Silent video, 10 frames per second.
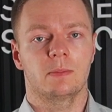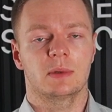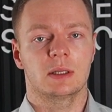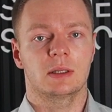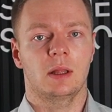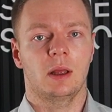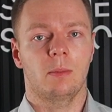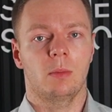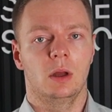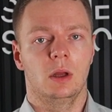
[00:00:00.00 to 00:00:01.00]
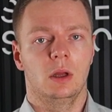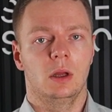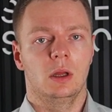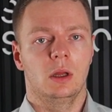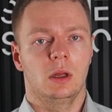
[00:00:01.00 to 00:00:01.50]
system.
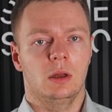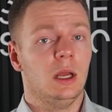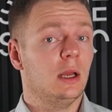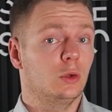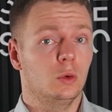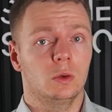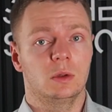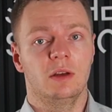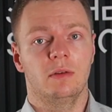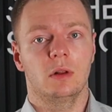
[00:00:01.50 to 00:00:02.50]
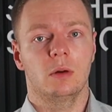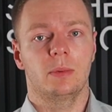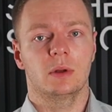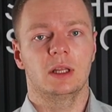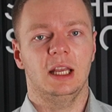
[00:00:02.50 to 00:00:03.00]
And you could develop
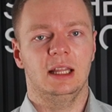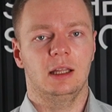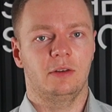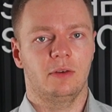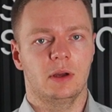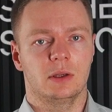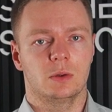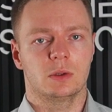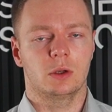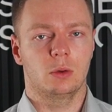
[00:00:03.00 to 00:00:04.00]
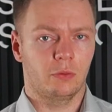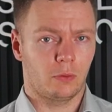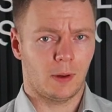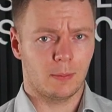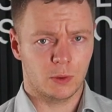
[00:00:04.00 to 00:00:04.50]
the interface using Qt
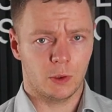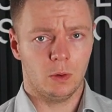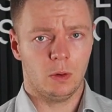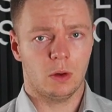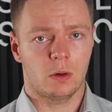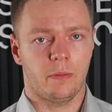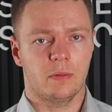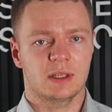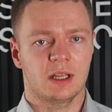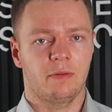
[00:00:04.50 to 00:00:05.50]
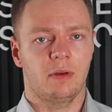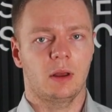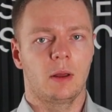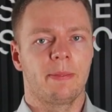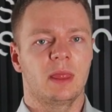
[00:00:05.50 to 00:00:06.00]
for MCU or
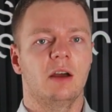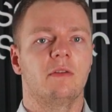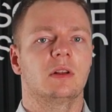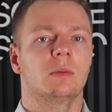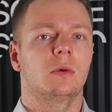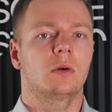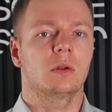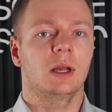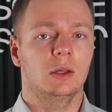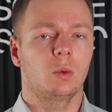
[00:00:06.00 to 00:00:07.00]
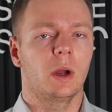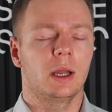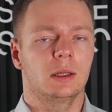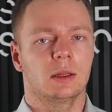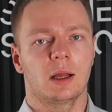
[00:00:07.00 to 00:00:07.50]
something even more
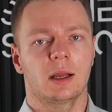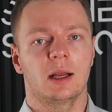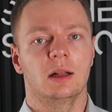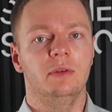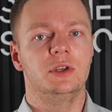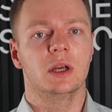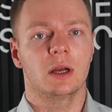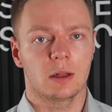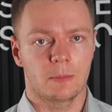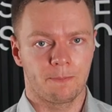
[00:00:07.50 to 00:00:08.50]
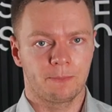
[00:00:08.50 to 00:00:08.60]
lightweight like LVGL.